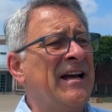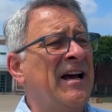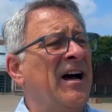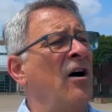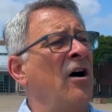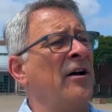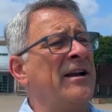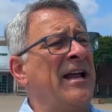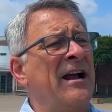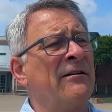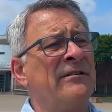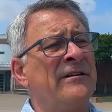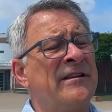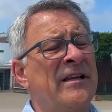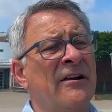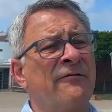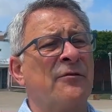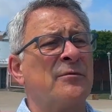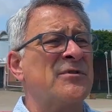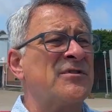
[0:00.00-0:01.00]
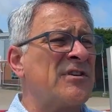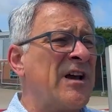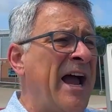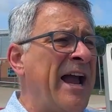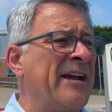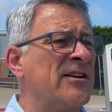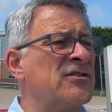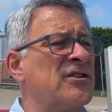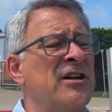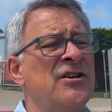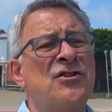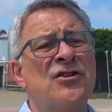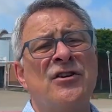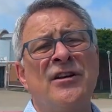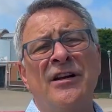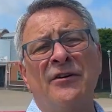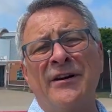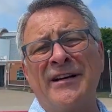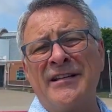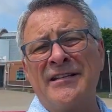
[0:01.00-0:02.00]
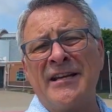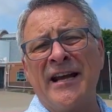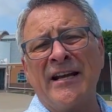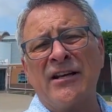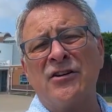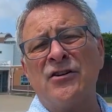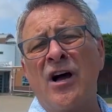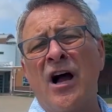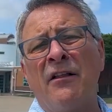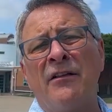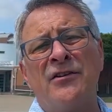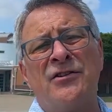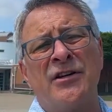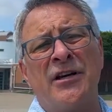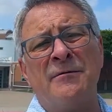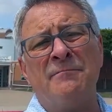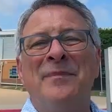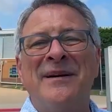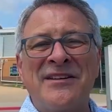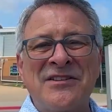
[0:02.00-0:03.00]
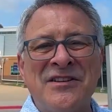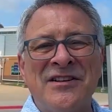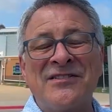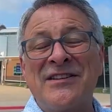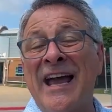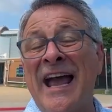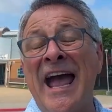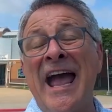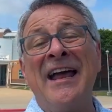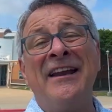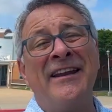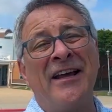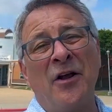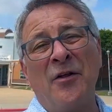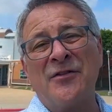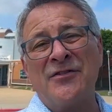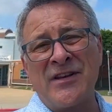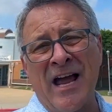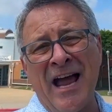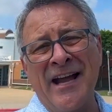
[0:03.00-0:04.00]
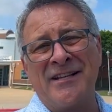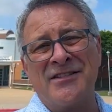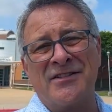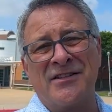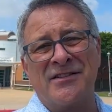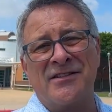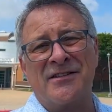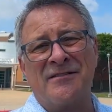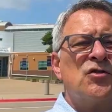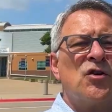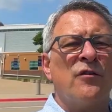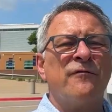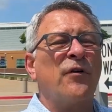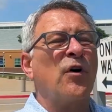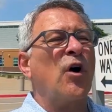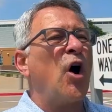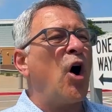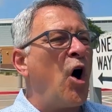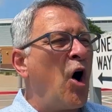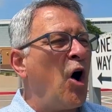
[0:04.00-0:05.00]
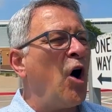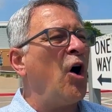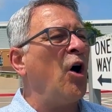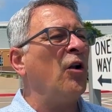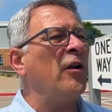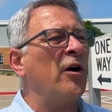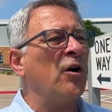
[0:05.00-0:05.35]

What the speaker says: on everything from science, engineering, technology, business, and health sciences. So for all